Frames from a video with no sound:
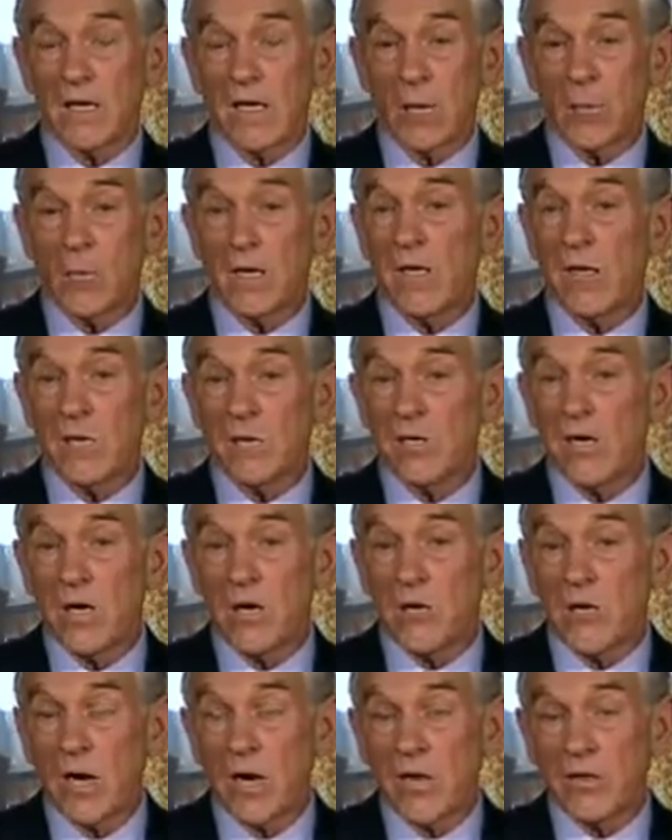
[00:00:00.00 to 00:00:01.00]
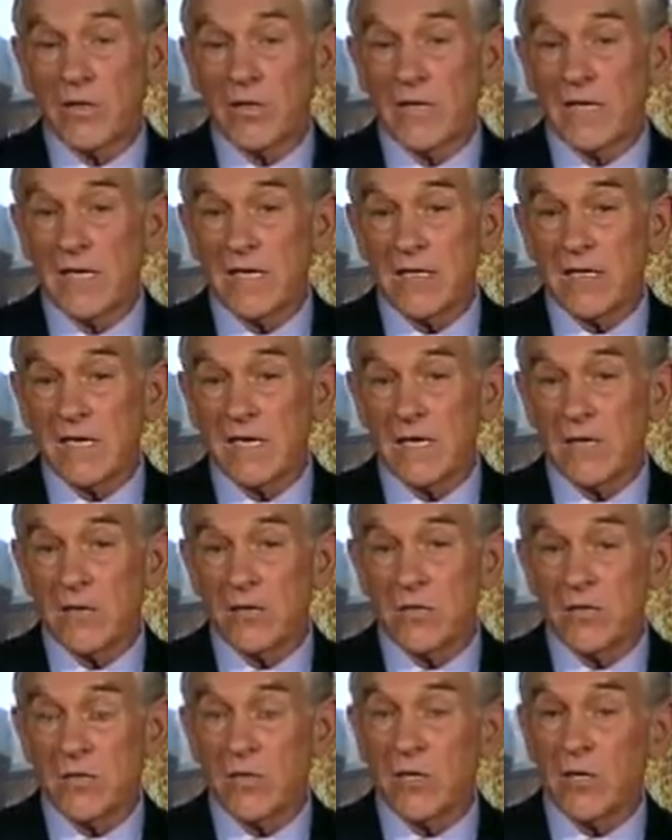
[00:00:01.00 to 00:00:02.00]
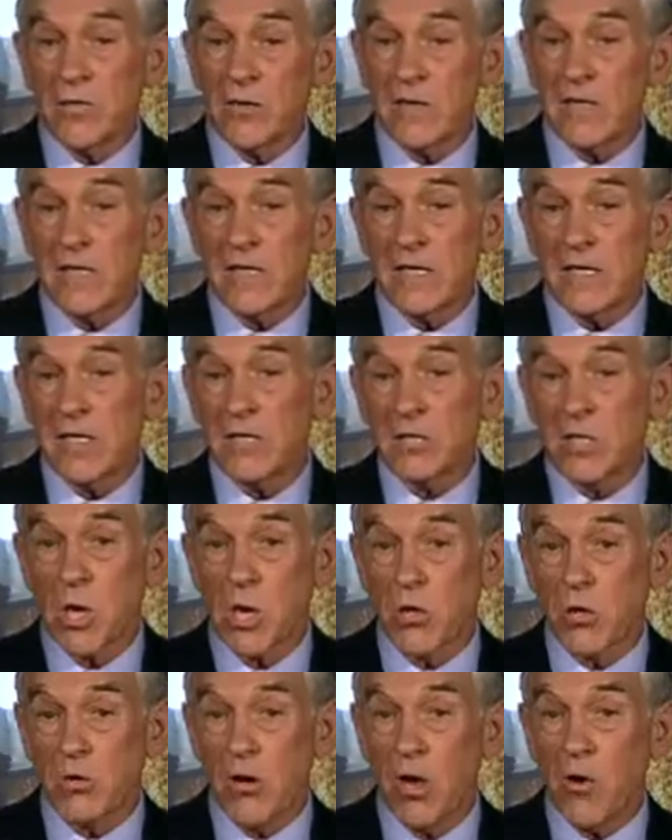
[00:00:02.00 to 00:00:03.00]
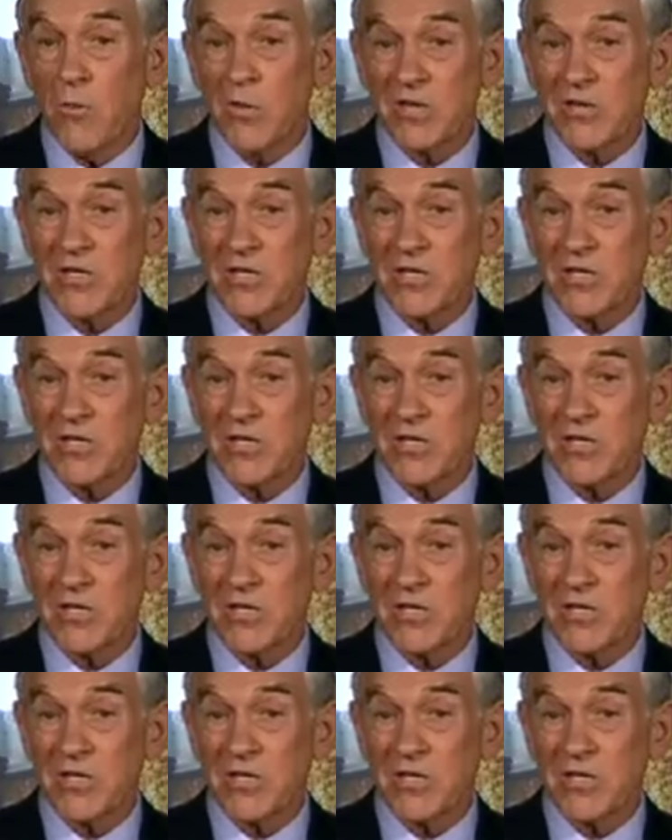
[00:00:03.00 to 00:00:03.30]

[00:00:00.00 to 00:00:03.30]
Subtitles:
we don't know all the details. You know, the details are always